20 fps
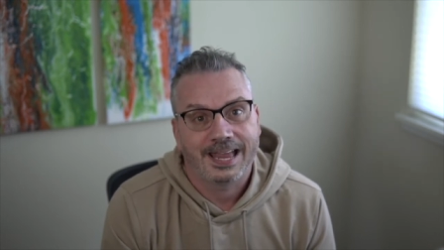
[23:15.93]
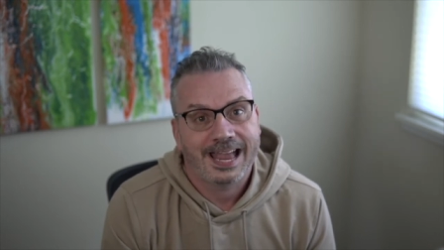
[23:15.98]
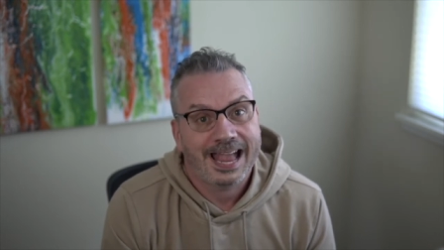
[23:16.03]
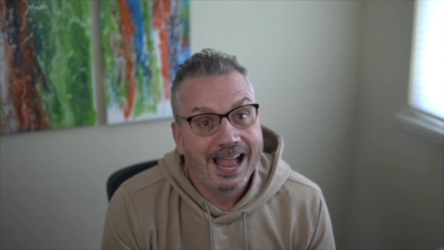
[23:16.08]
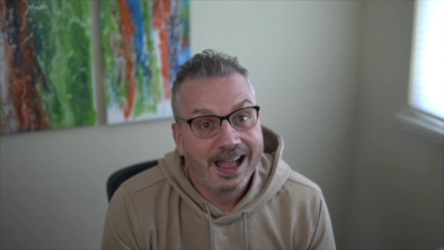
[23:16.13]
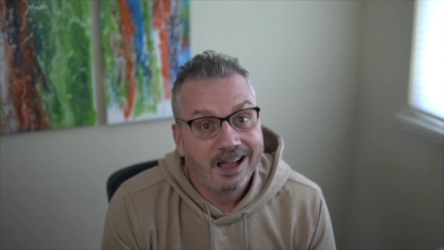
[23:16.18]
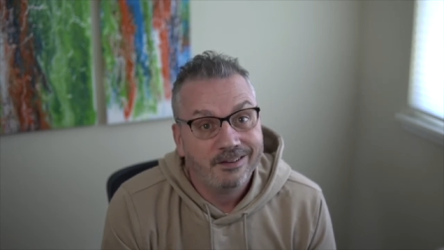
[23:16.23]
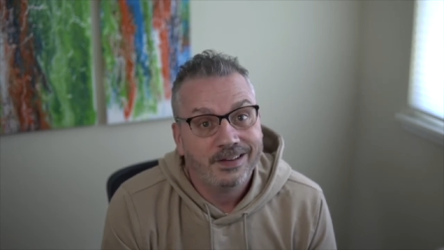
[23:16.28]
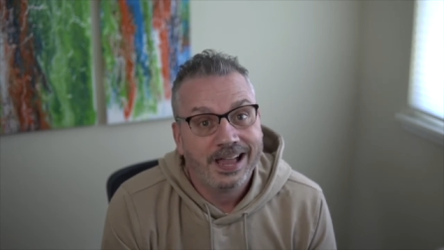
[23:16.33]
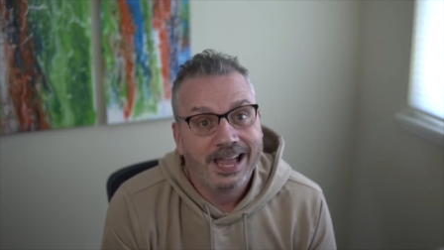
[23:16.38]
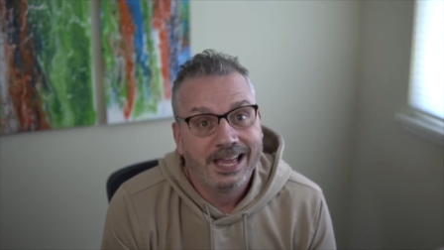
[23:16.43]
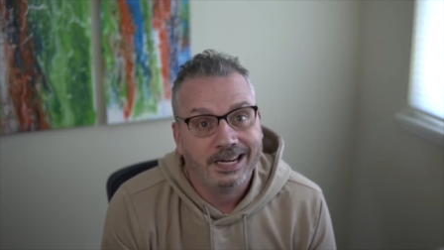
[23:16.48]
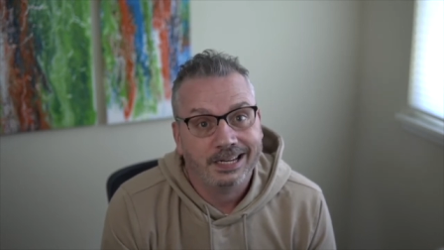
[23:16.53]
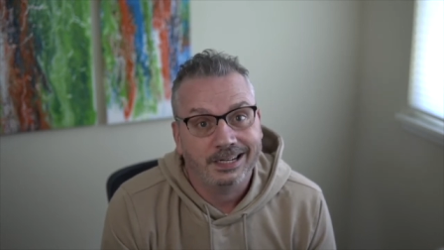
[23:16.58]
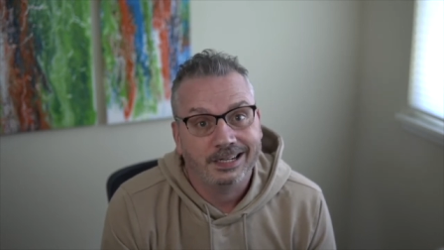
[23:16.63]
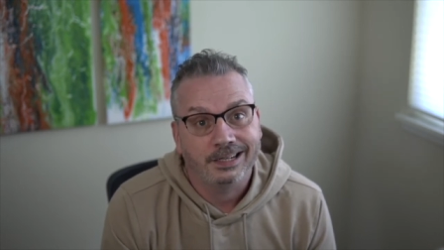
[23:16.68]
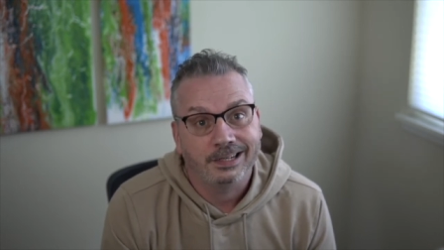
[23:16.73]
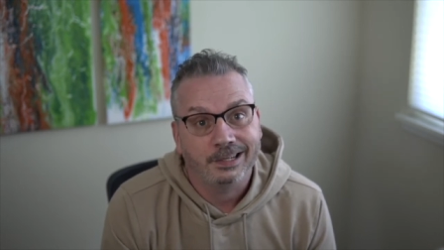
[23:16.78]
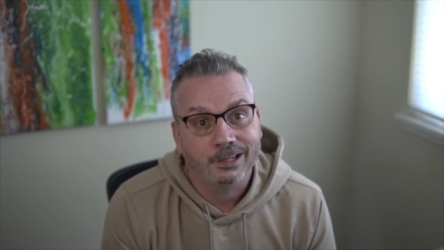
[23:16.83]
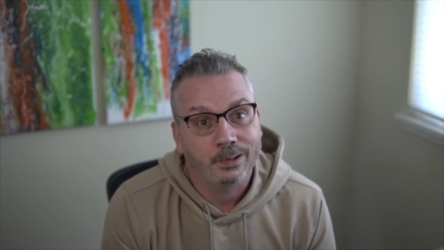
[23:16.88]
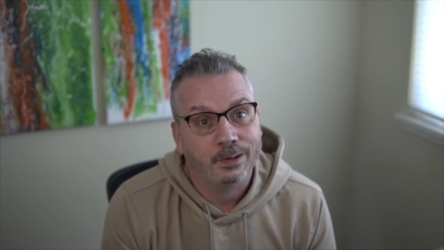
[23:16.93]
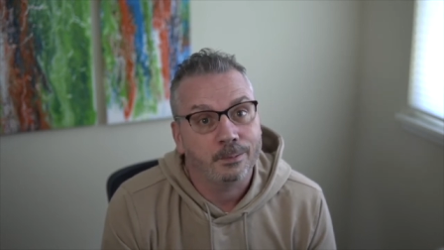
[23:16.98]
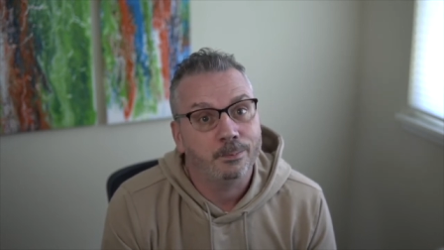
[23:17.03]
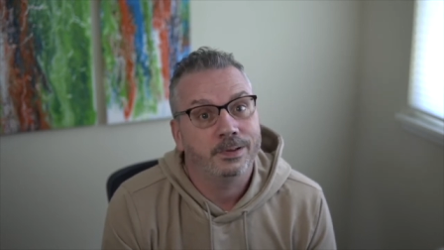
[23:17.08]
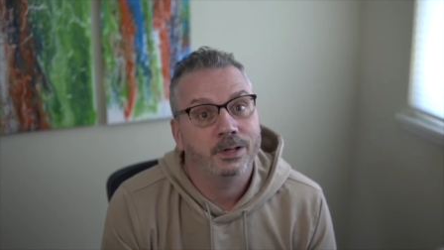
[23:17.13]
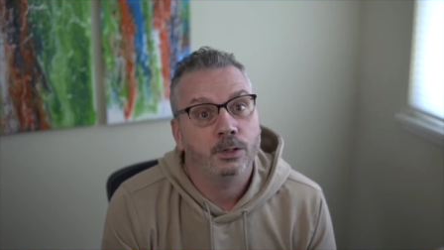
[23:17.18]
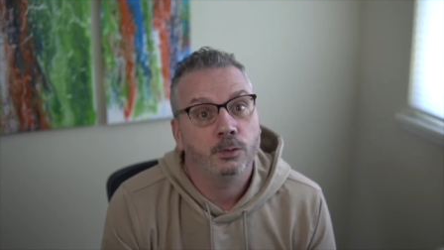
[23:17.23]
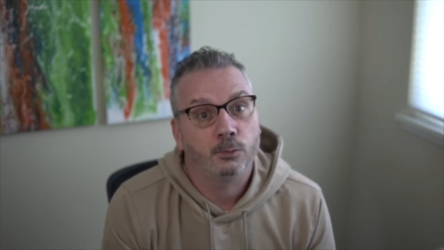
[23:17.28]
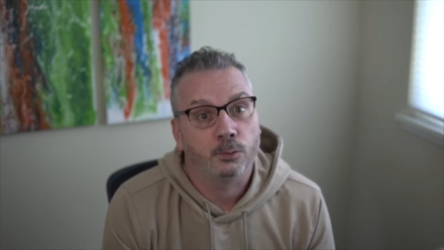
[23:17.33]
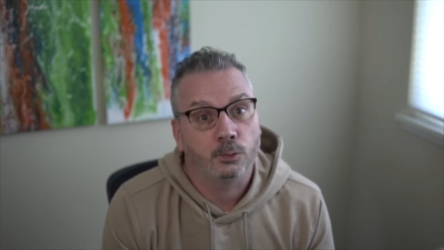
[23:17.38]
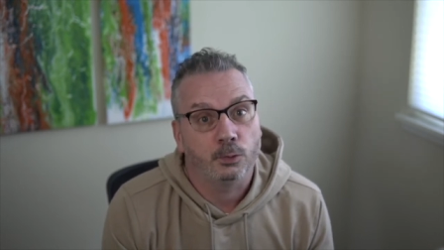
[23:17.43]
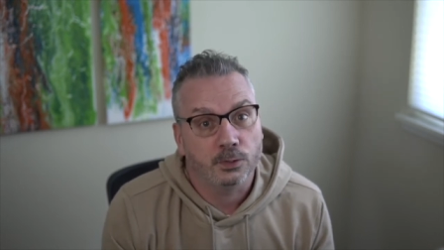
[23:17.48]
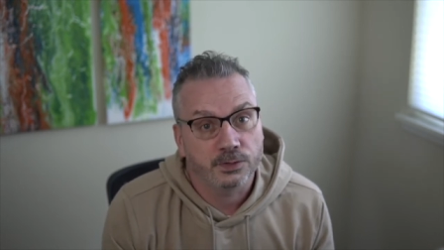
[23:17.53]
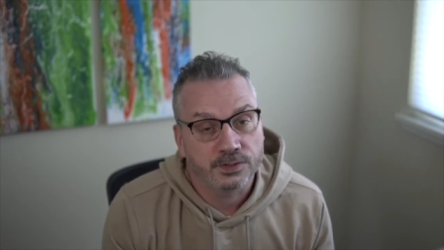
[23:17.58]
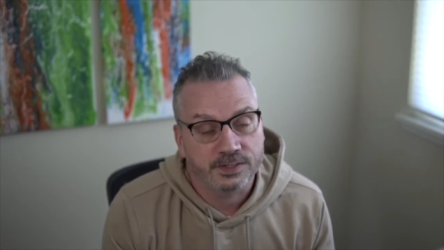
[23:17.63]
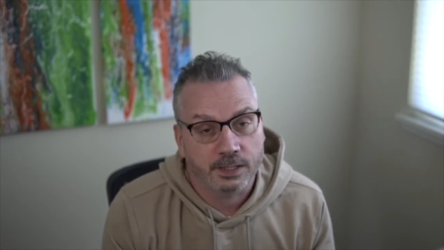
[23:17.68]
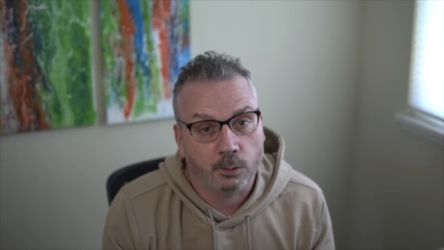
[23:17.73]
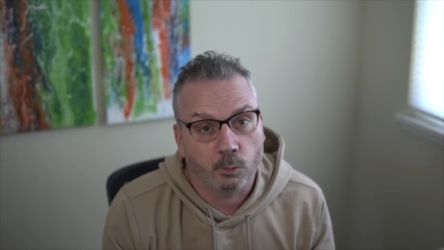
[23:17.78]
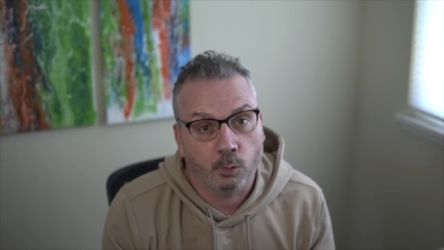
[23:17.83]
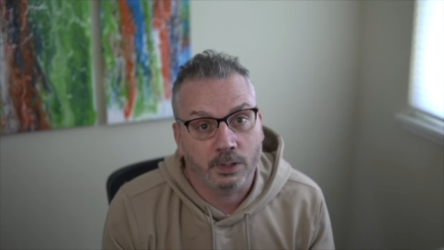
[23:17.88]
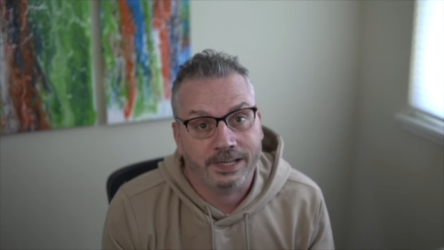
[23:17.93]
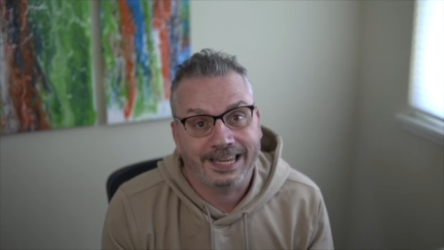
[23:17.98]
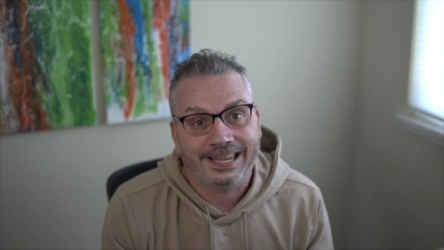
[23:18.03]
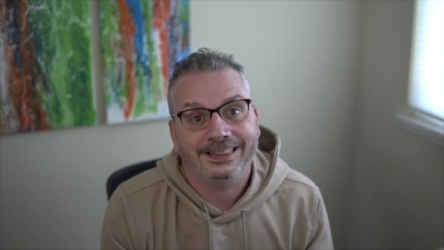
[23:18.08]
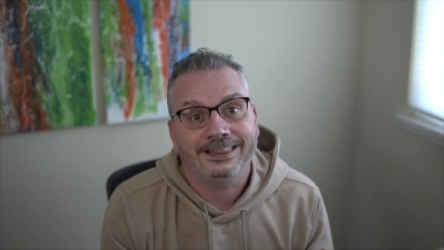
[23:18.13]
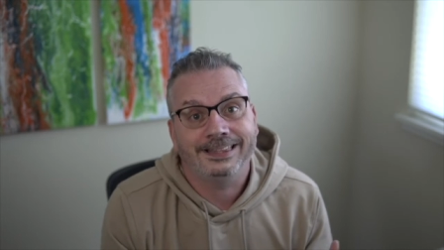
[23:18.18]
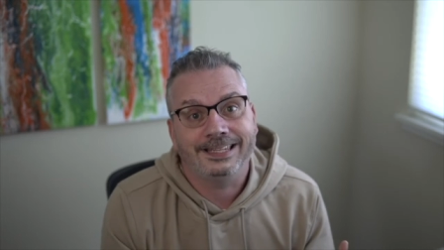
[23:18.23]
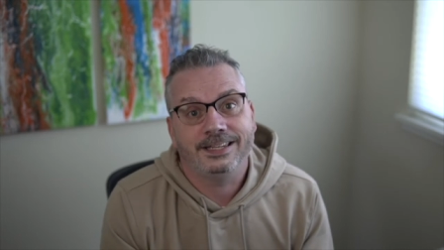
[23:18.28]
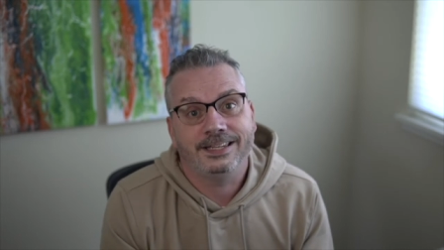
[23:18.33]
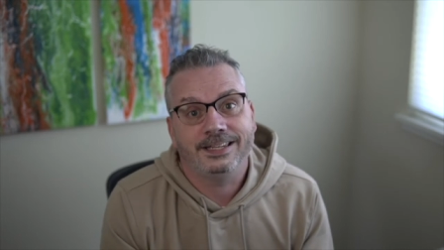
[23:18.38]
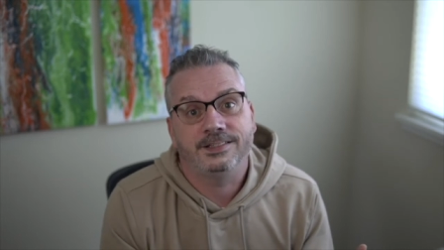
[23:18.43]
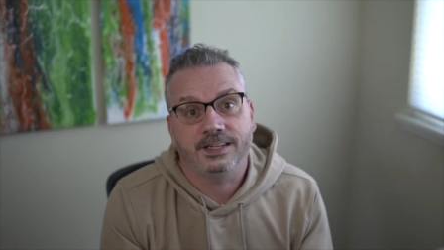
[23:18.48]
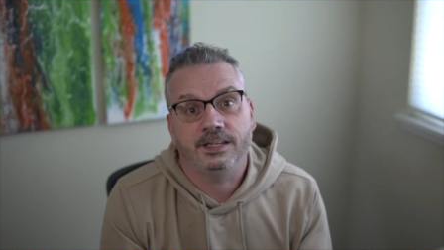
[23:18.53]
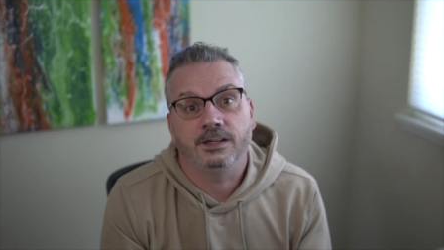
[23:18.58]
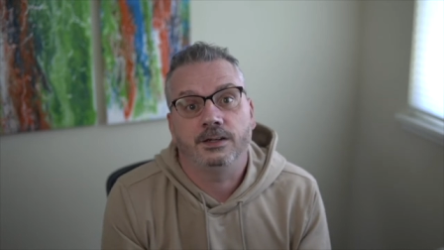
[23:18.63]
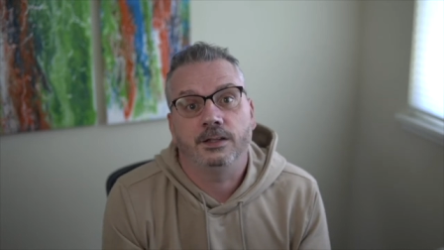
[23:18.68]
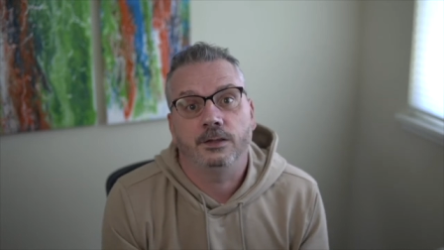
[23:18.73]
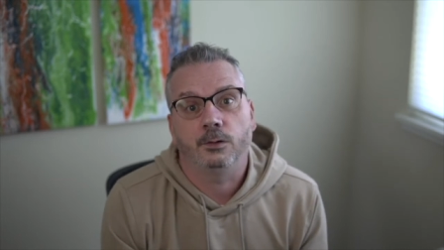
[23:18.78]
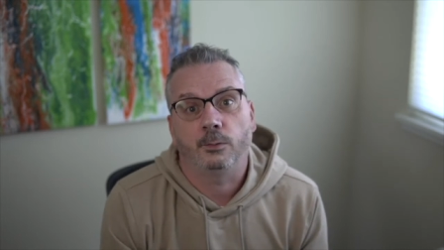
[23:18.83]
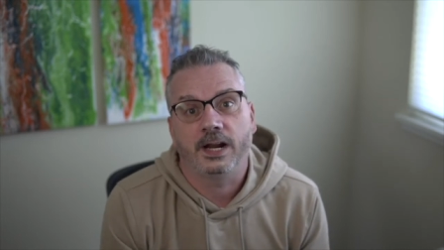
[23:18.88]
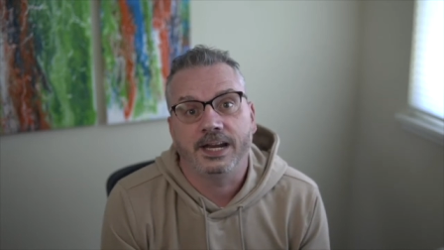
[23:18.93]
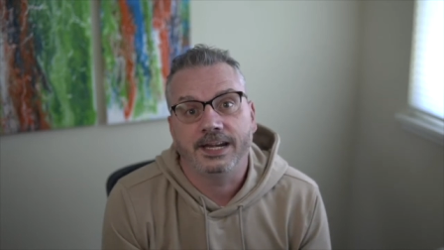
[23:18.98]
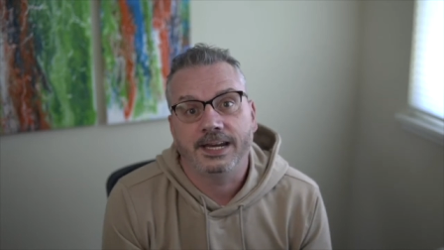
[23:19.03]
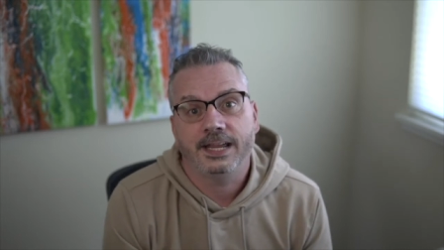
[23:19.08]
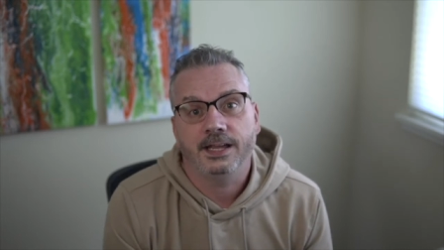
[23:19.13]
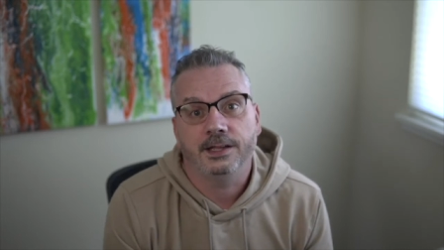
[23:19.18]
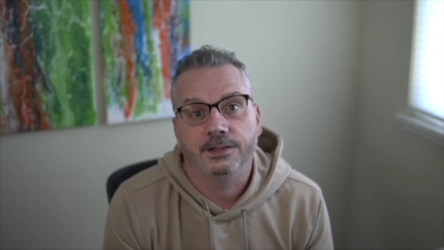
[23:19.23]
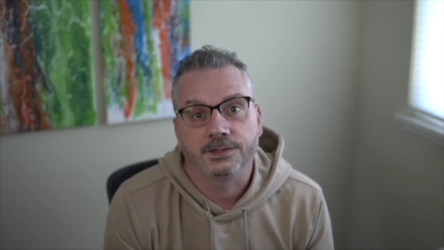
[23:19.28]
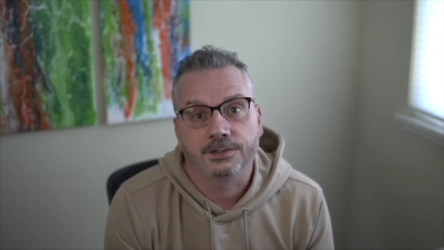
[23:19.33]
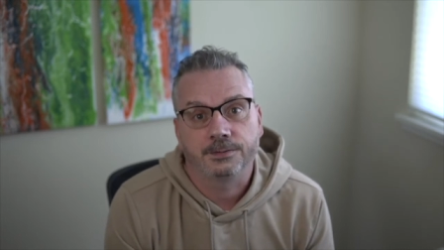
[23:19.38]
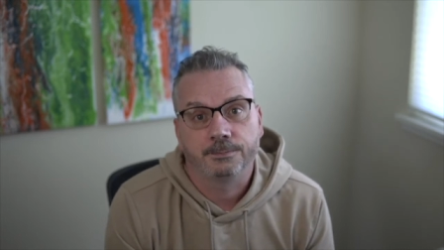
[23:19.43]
Have at it. You can build rules that will get leads into the right hands.